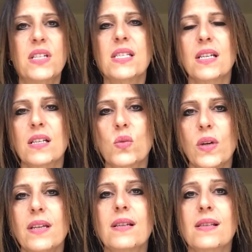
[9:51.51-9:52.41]
to 6
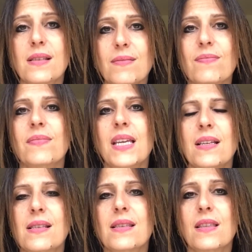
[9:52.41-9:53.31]
weeks
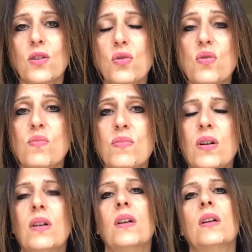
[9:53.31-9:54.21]
is the norm.